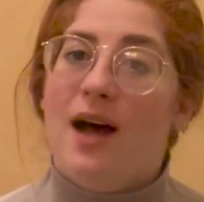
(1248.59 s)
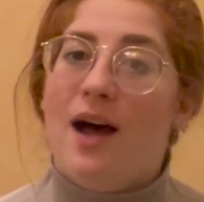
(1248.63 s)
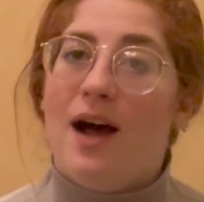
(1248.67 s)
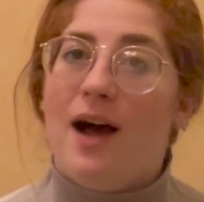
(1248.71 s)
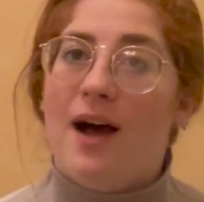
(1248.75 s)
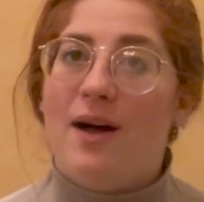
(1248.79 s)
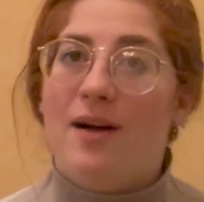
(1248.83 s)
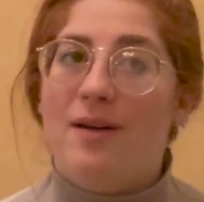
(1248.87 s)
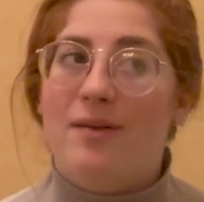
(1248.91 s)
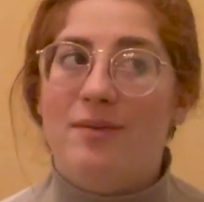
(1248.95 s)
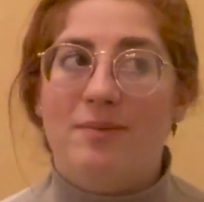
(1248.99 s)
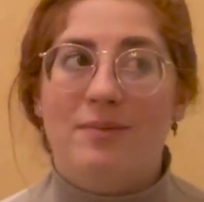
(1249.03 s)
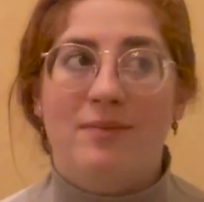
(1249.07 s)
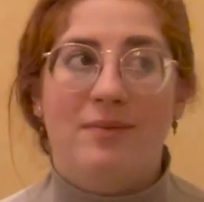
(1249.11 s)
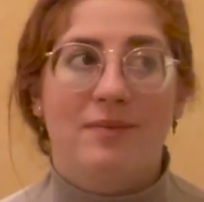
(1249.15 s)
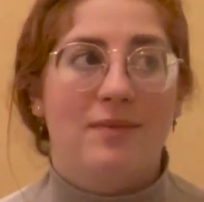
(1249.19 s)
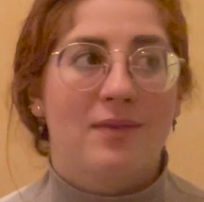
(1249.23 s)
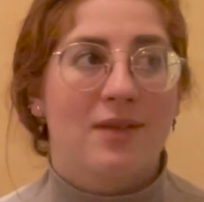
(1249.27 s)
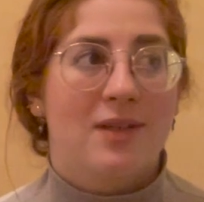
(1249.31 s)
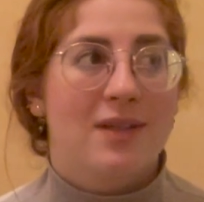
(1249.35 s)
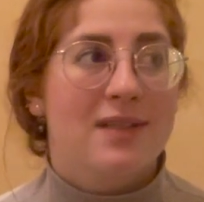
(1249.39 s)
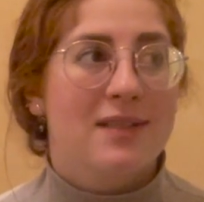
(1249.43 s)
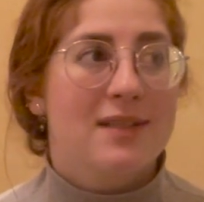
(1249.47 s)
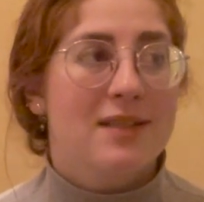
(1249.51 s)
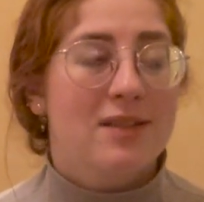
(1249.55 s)

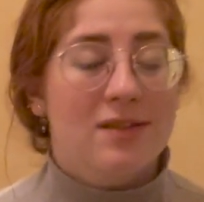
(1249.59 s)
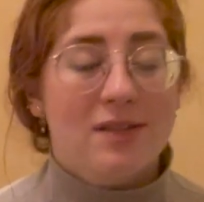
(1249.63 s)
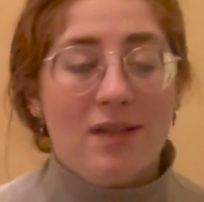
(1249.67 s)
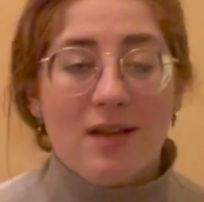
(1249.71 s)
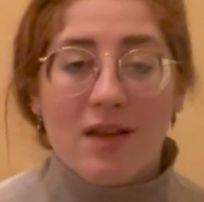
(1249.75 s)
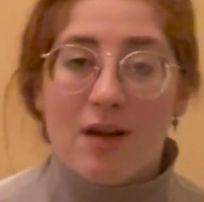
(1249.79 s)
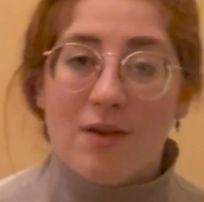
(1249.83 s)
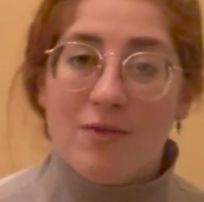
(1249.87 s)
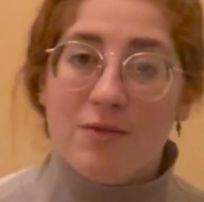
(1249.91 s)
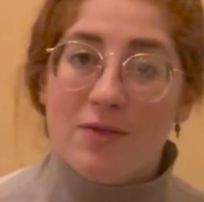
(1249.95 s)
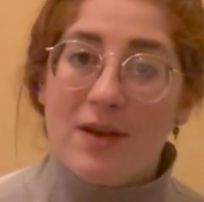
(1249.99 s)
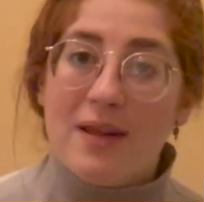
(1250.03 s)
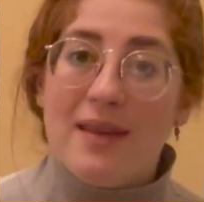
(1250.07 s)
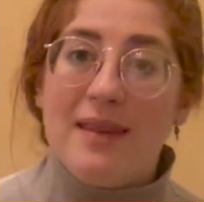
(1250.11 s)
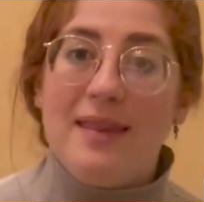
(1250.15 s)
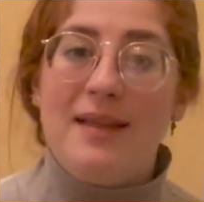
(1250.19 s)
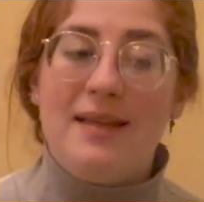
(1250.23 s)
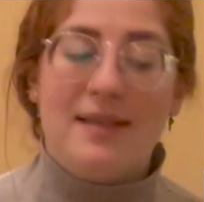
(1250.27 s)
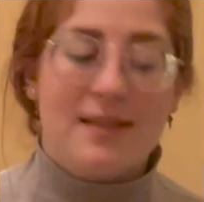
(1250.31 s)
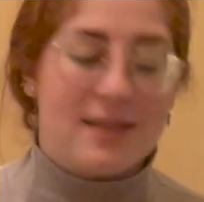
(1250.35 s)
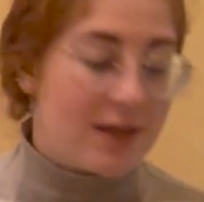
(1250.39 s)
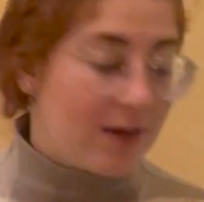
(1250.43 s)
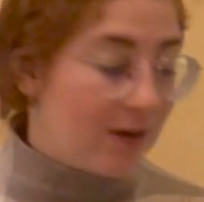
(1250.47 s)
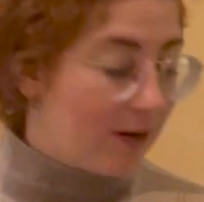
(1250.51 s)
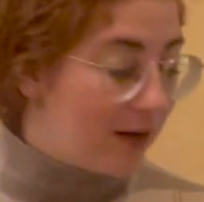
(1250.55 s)
Because there's a lot of good
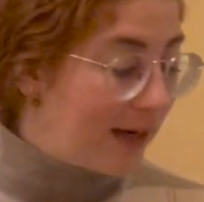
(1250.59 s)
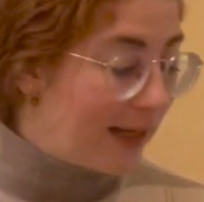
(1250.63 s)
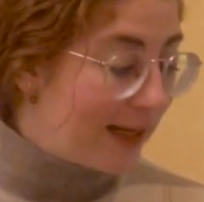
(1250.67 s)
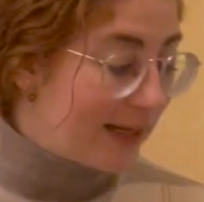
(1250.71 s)
things here.